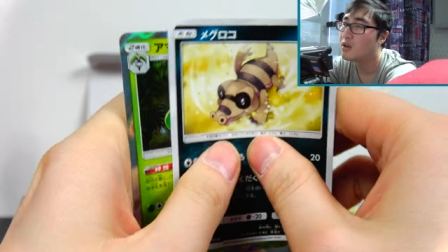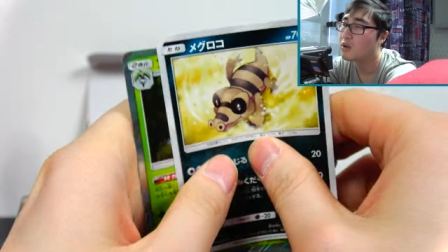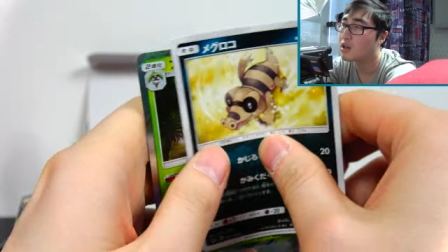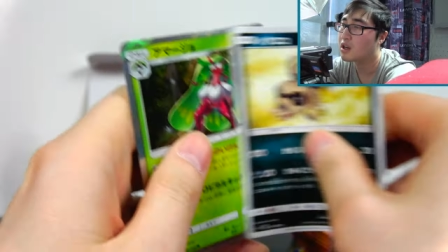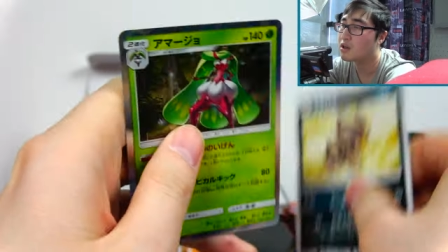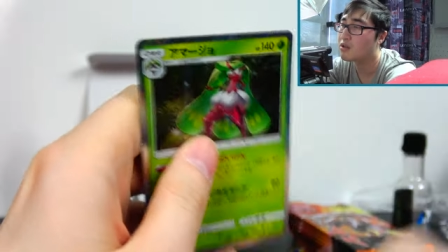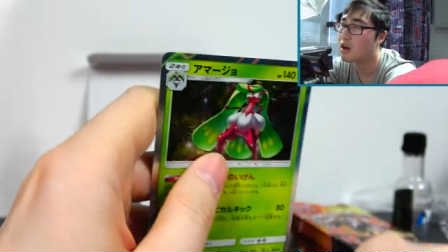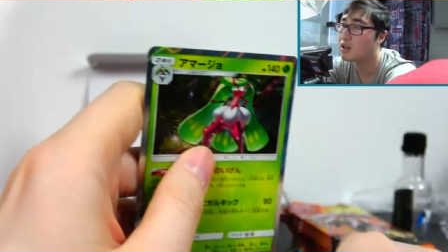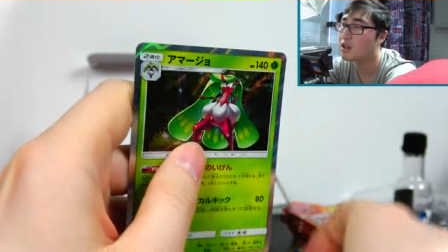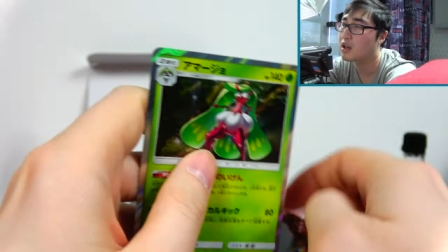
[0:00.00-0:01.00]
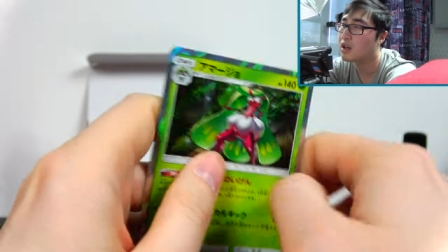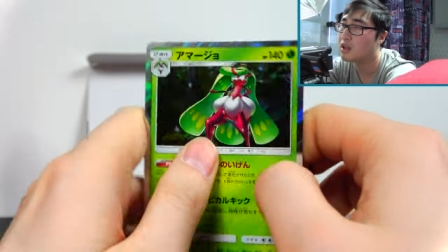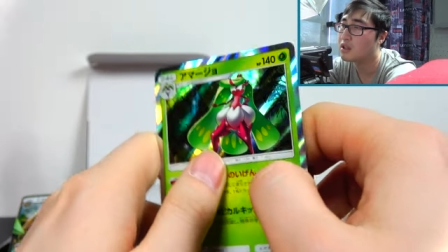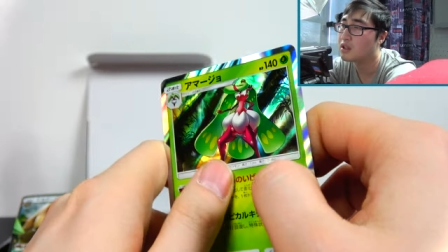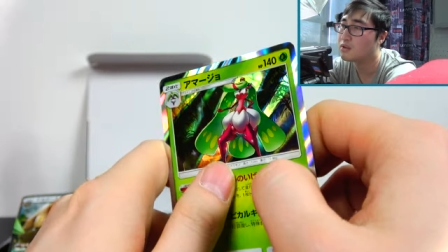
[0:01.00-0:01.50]
We got a
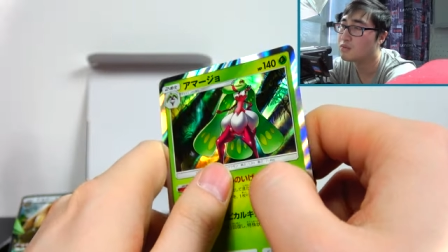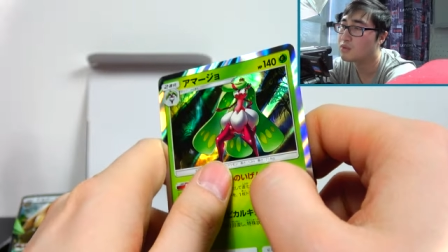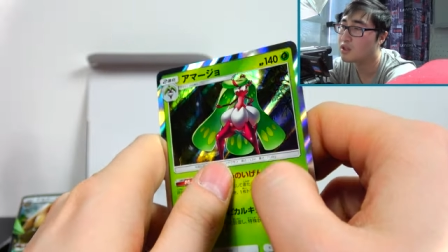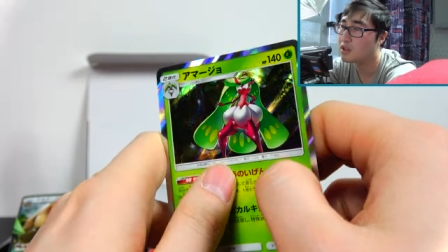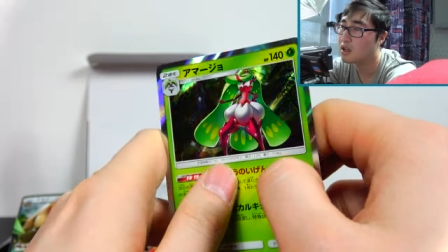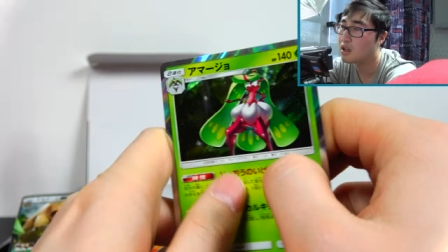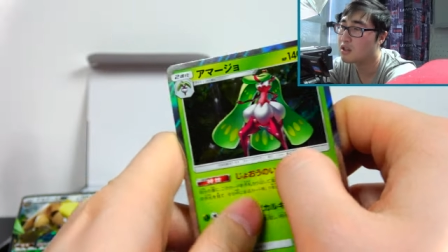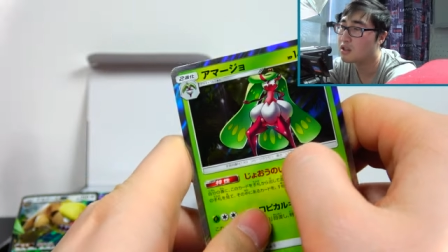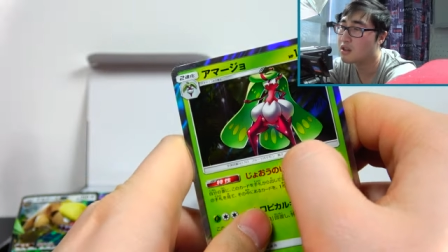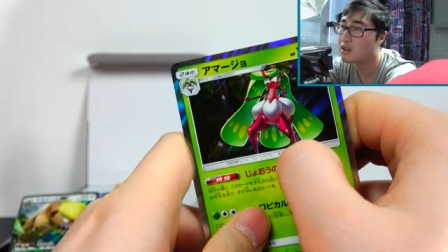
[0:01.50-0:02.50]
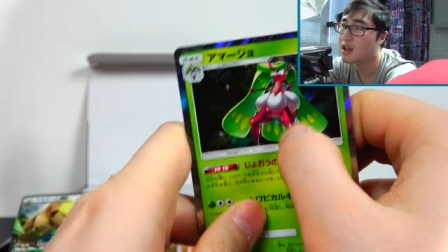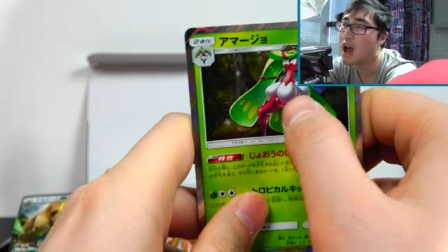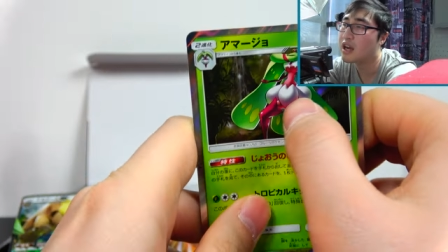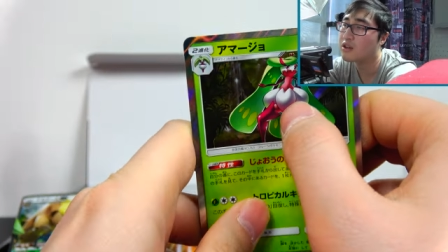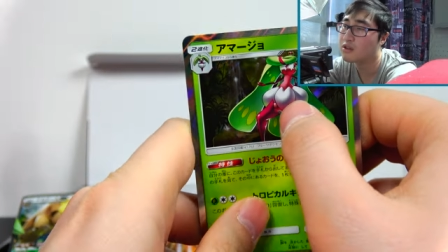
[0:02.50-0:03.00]
Crookedile and we got
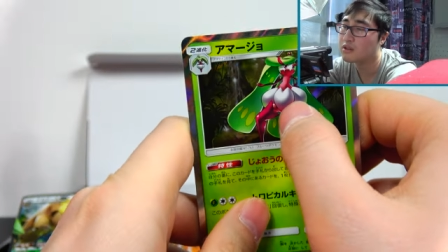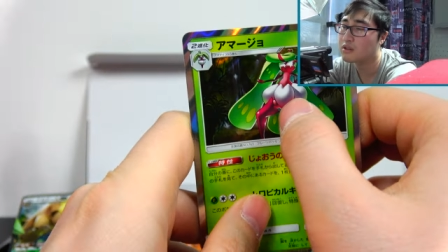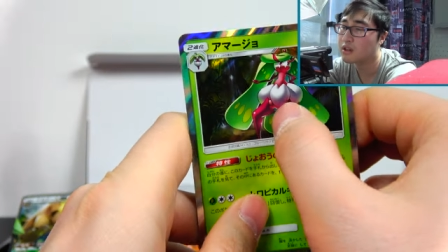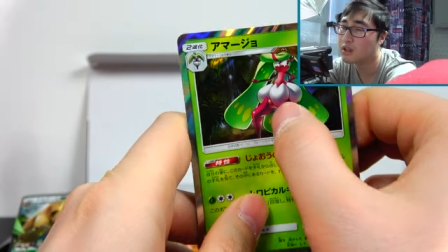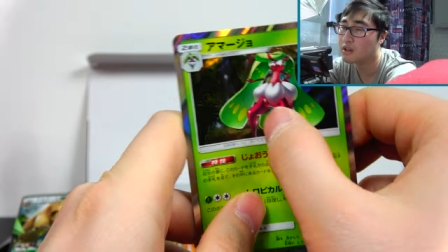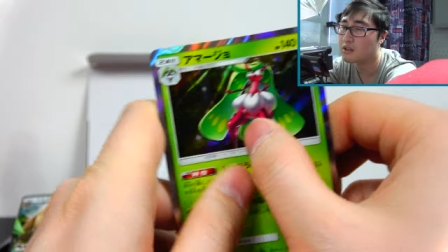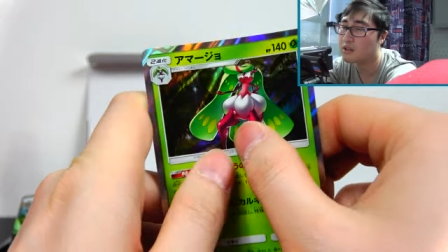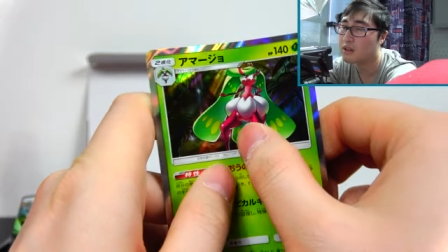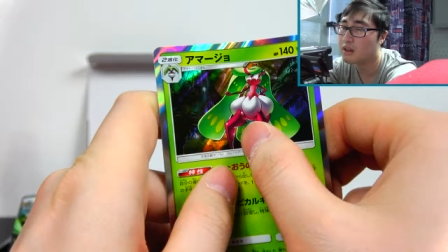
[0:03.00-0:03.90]
Thigh Girl here.